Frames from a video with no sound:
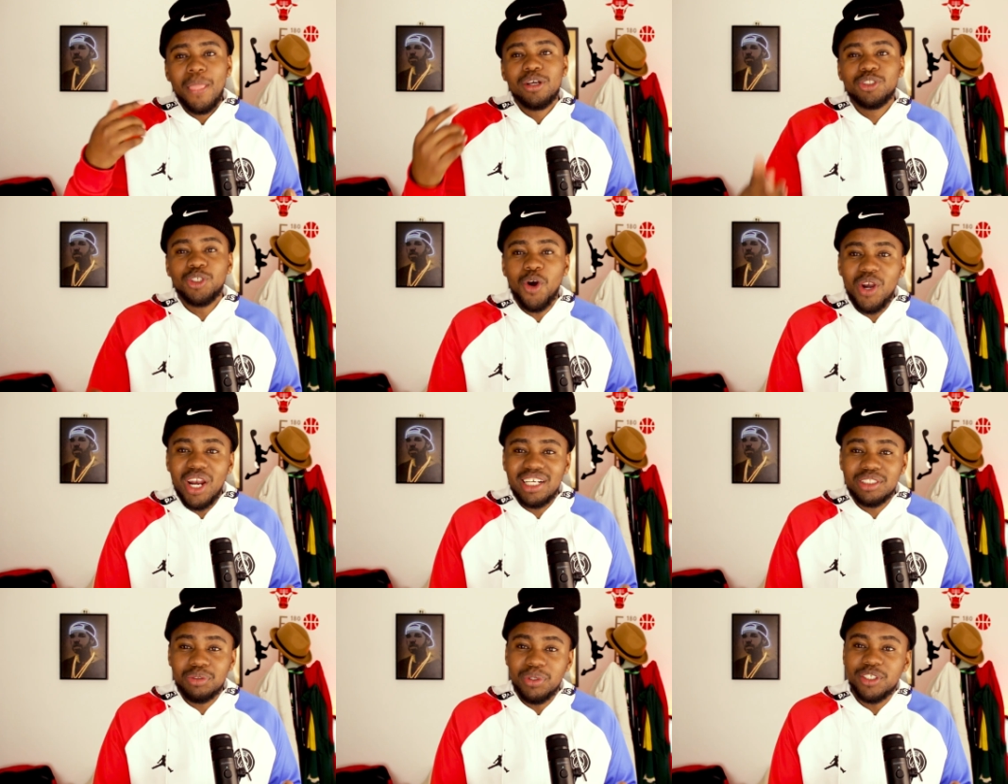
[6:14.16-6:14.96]
So
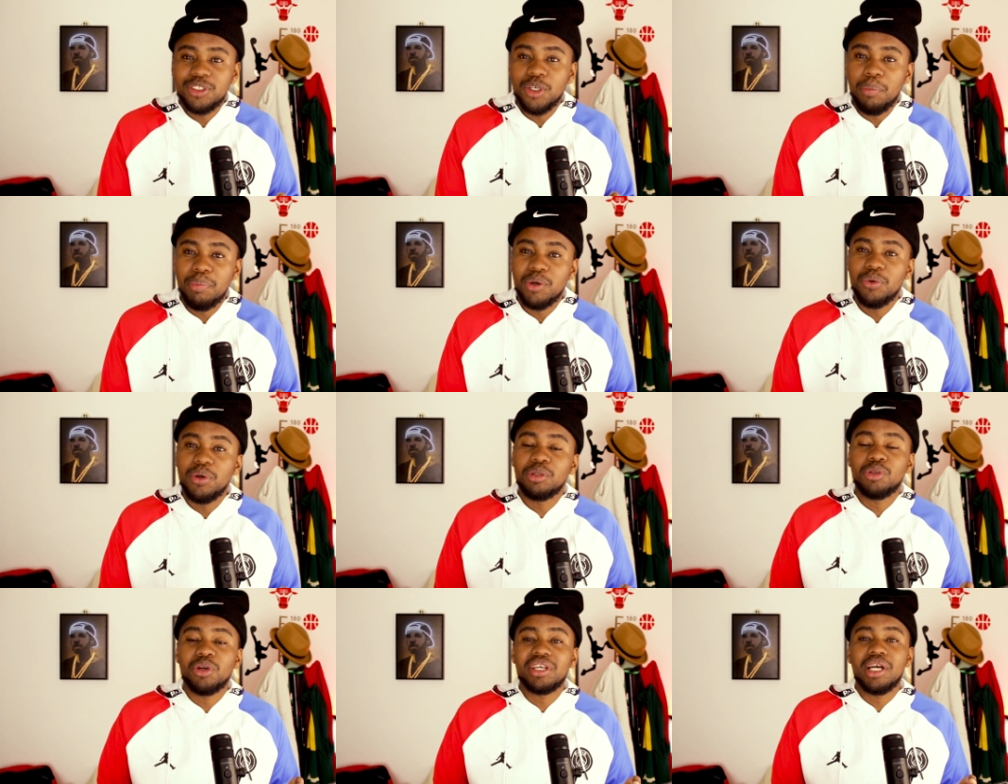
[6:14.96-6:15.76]
last week's topic, we
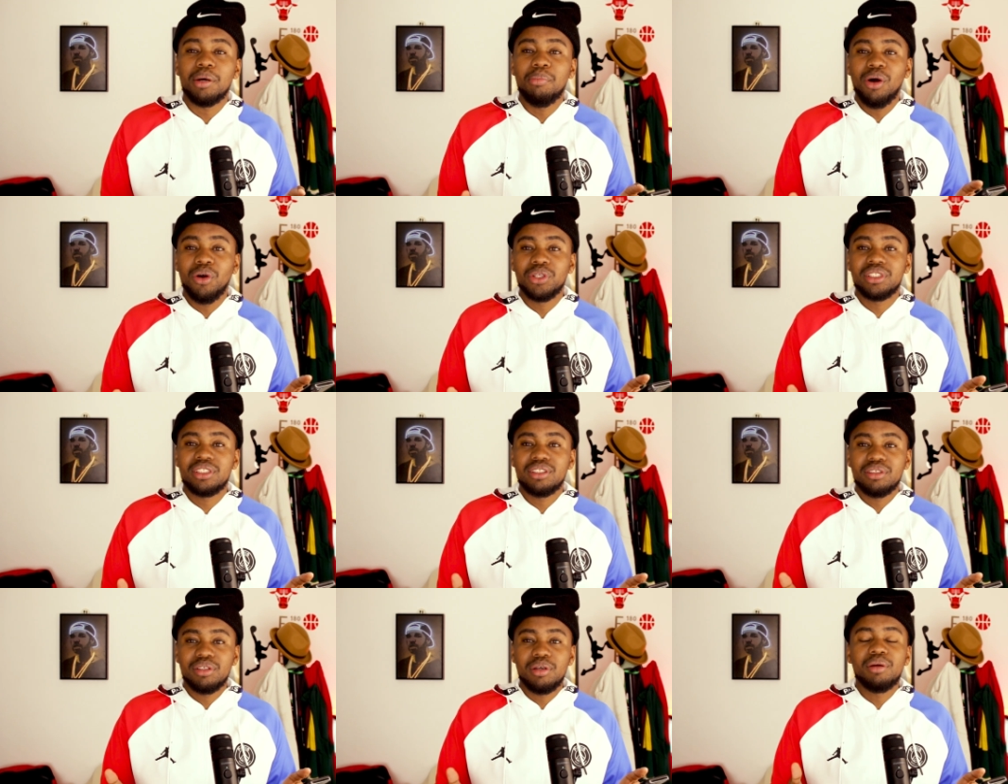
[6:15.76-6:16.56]
were talking about
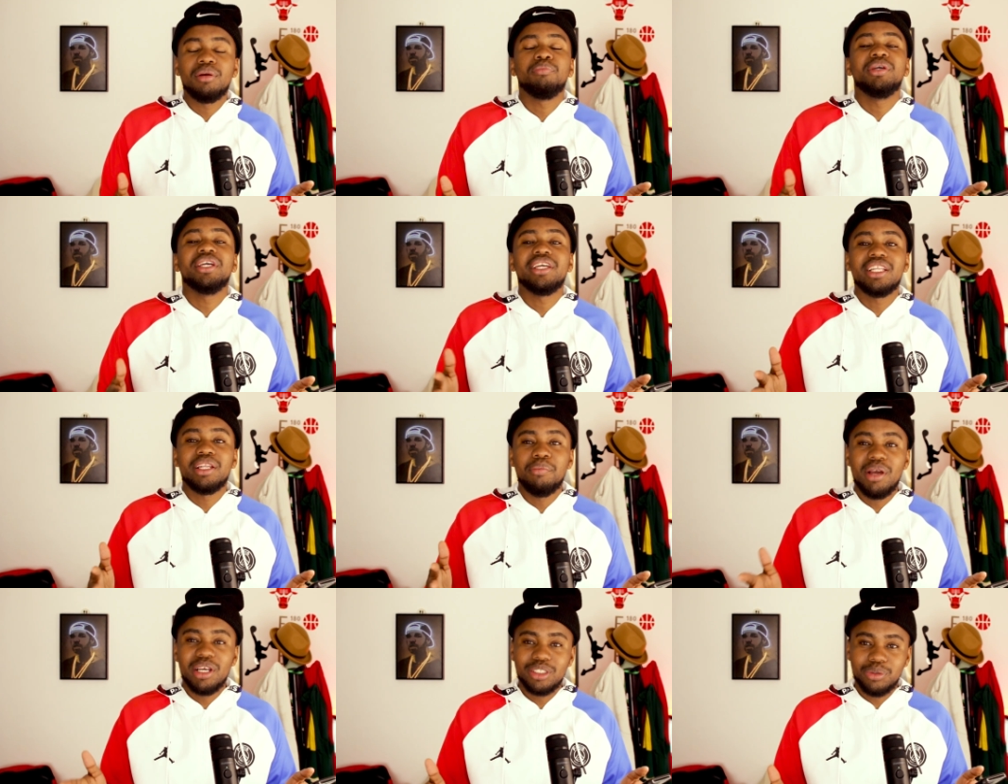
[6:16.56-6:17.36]
being in
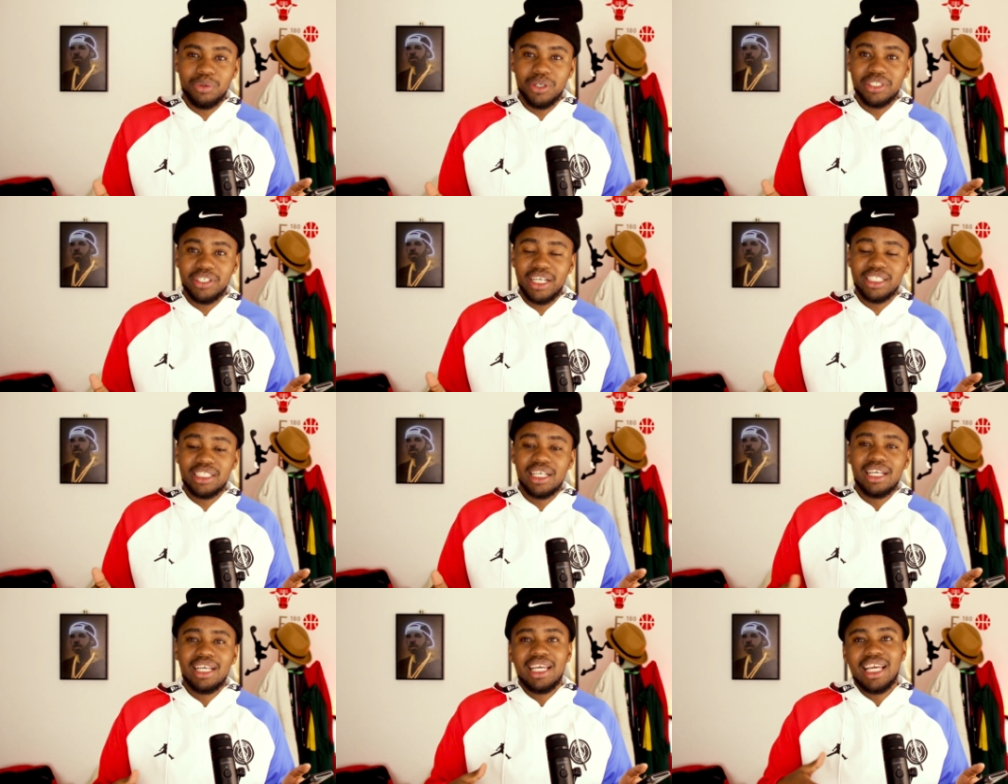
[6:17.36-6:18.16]
a man's world, right?
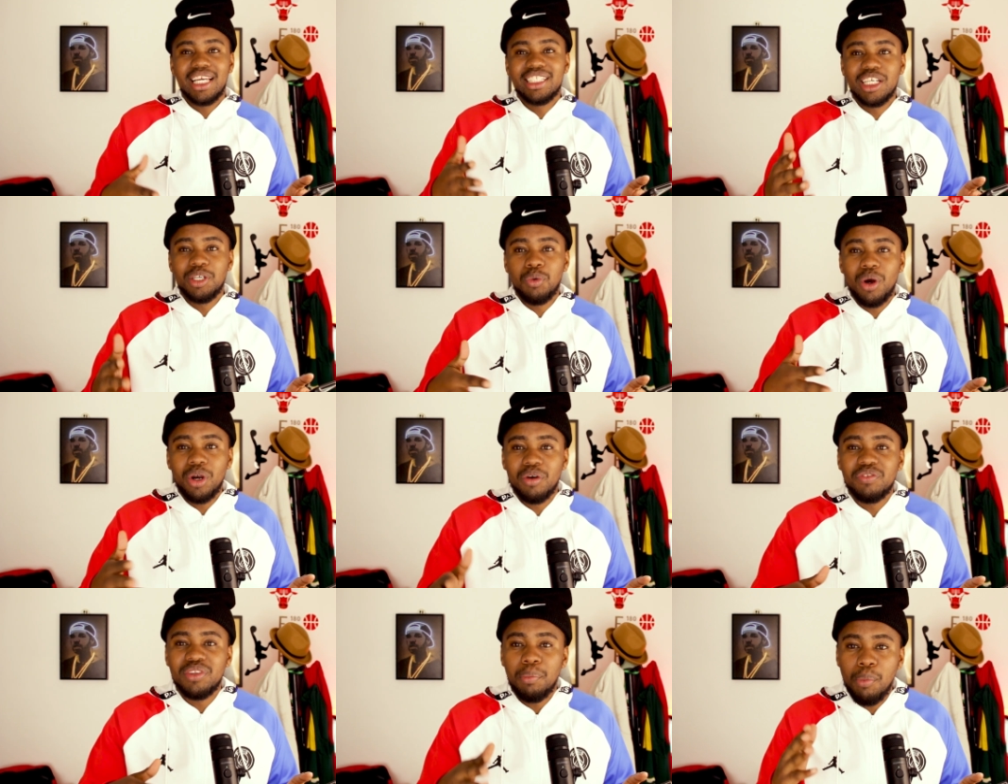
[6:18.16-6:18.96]
And then
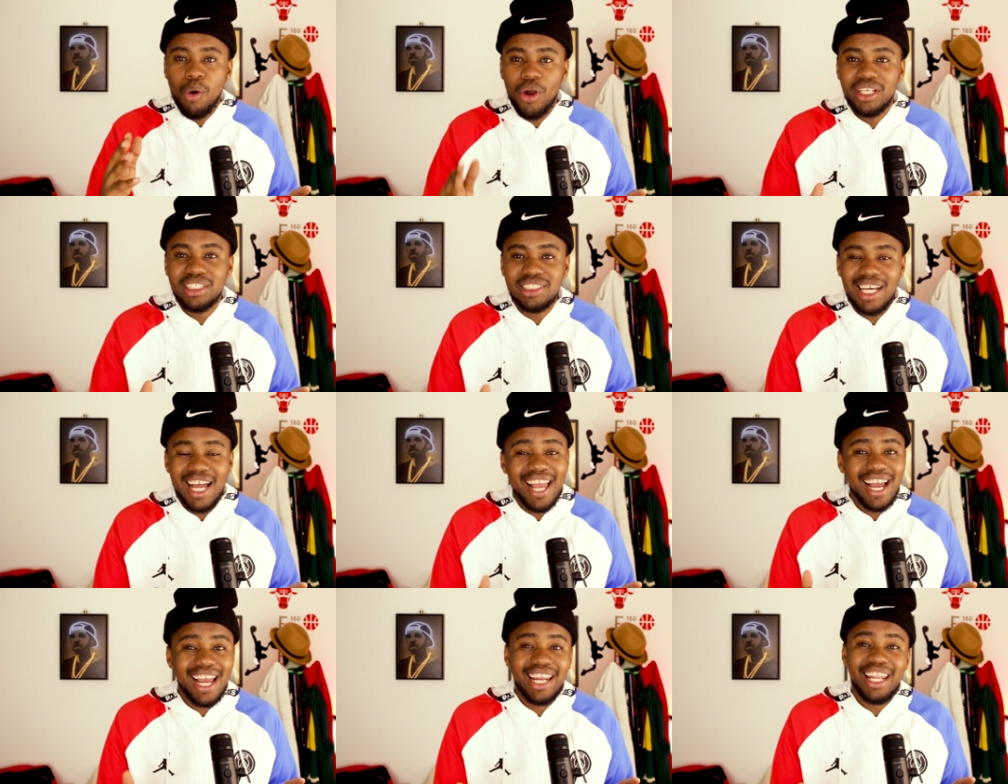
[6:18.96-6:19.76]
one of the points
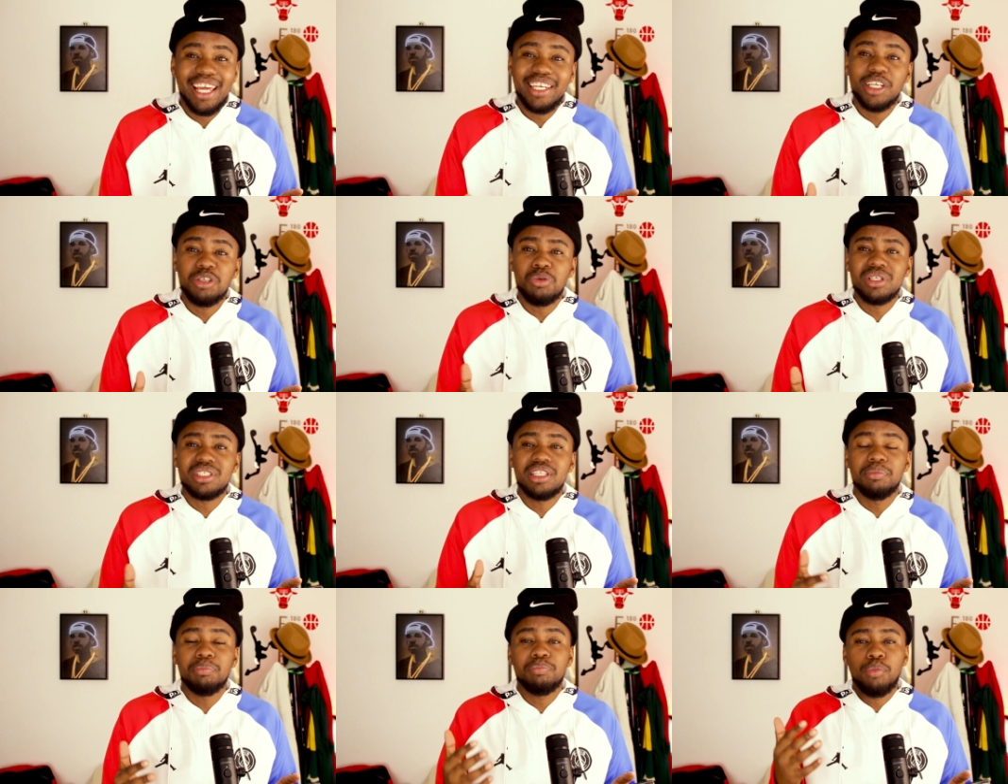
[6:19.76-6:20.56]
I highlighted was
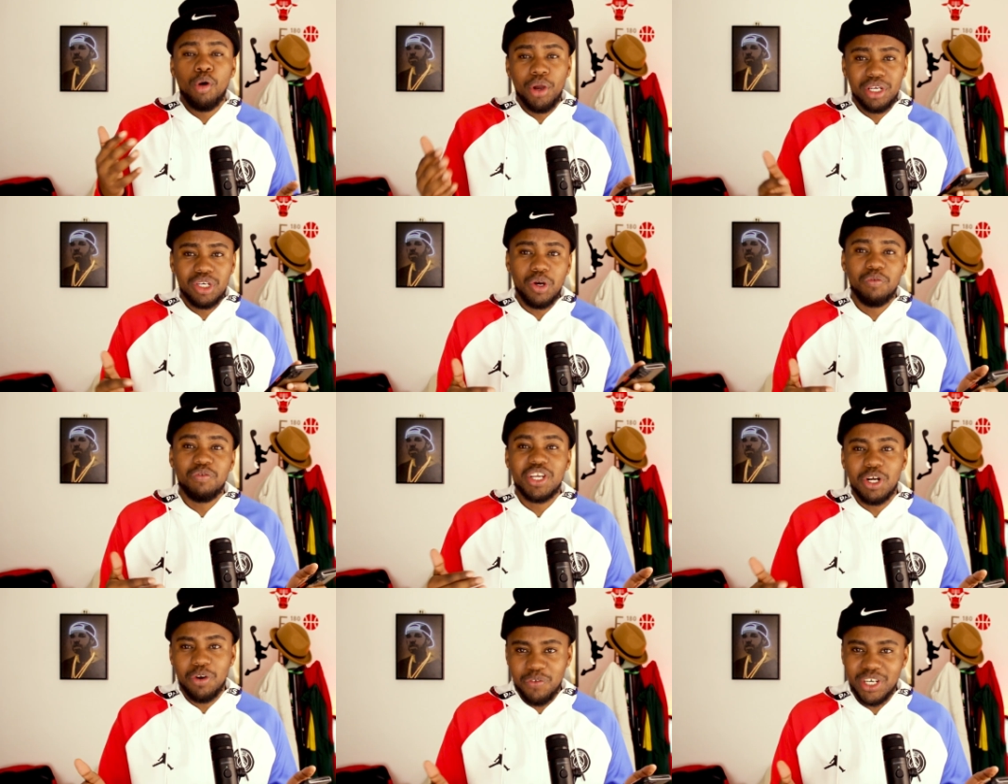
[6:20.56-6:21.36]
the point
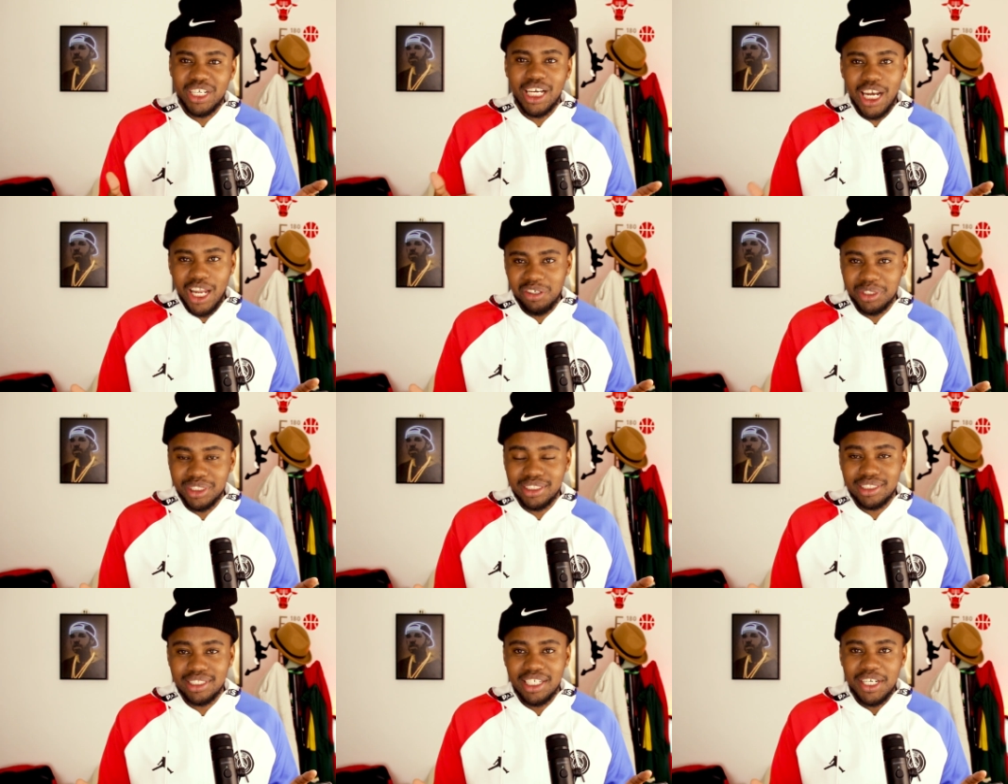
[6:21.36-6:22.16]
of girlfriend
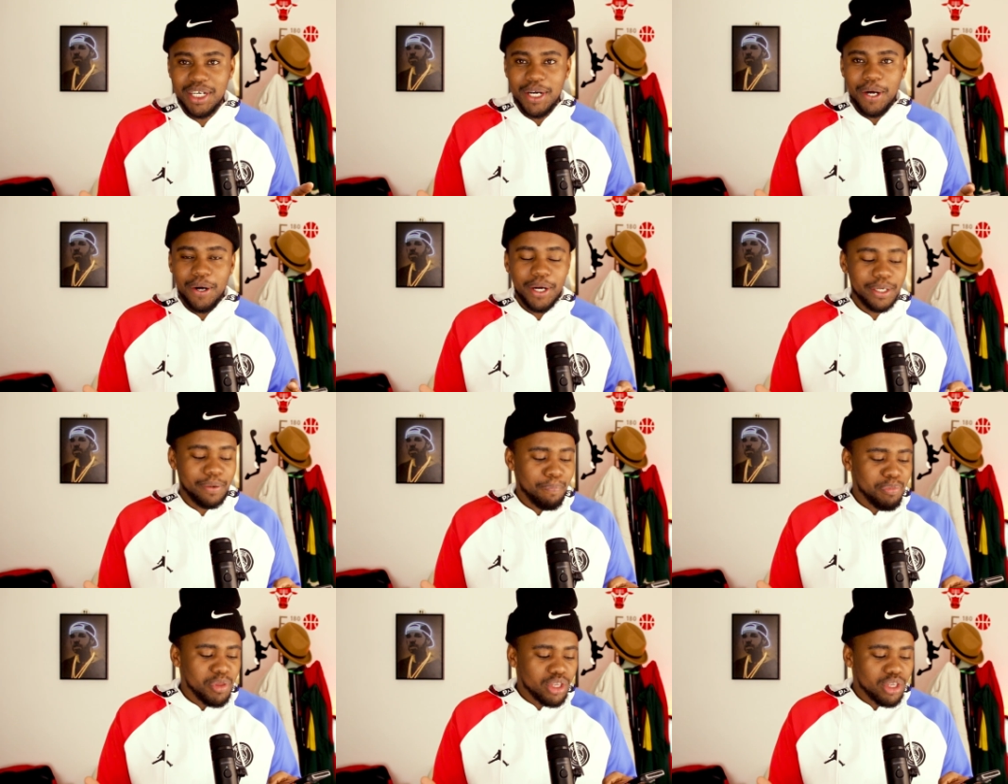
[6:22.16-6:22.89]
allowance, right?